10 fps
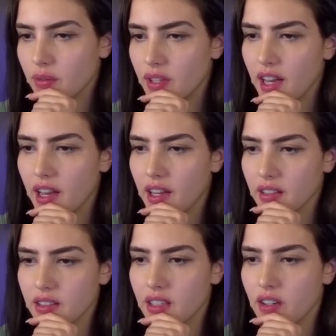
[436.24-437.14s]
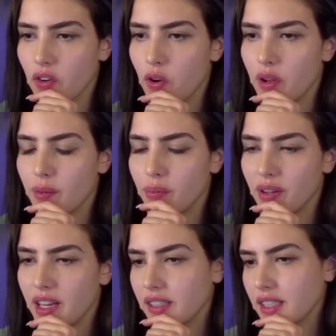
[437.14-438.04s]
Yeah, I don't know what he
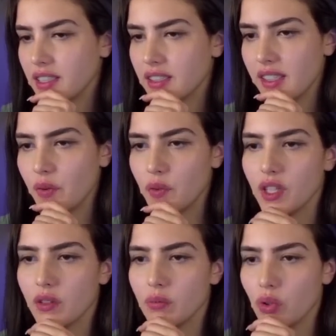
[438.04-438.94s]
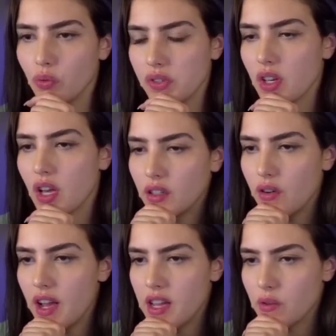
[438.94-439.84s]
plays because he doesn't have any good moves. All
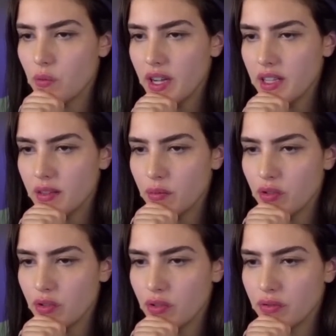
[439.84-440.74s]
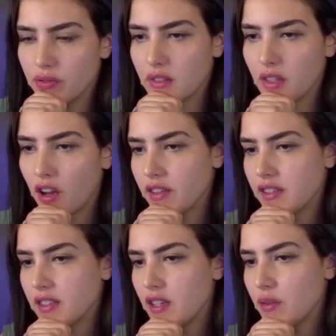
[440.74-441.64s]
right, white to move.
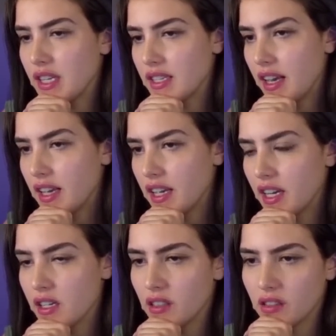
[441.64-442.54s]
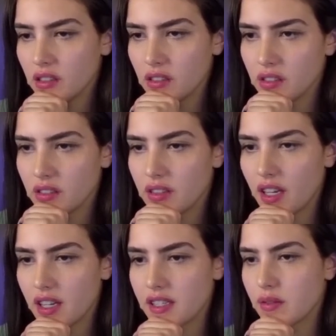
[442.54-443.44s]
Obviously, we can take here.
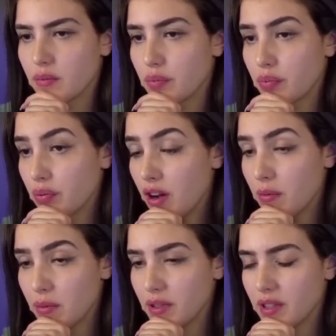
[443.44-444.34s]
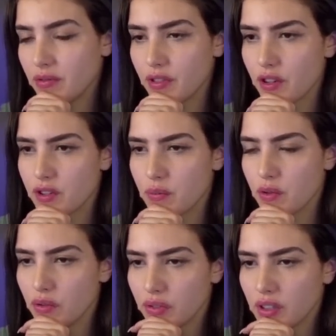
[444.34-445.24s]
That's probably the first
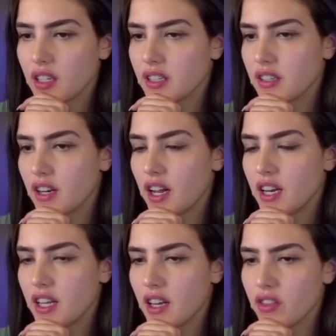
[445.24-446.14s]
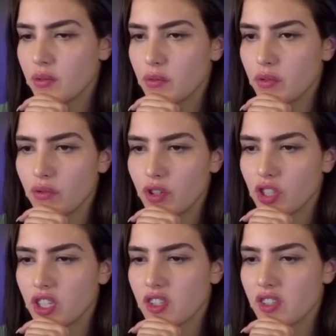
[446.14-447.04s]
move. Is there any other move we
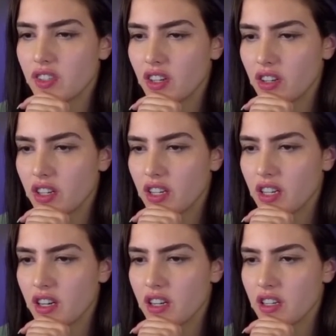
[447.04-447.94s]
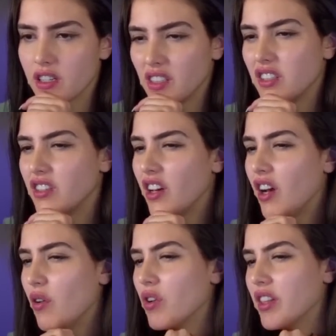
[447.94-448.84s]
should consider here?
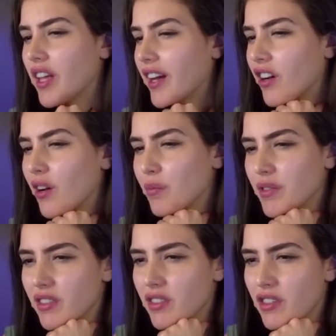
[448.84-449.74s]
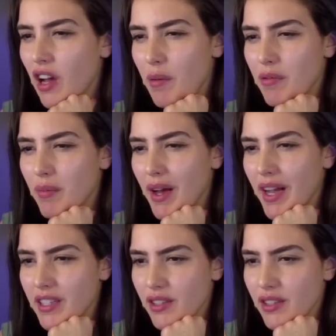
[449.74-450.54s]
Not one that comes top of mind.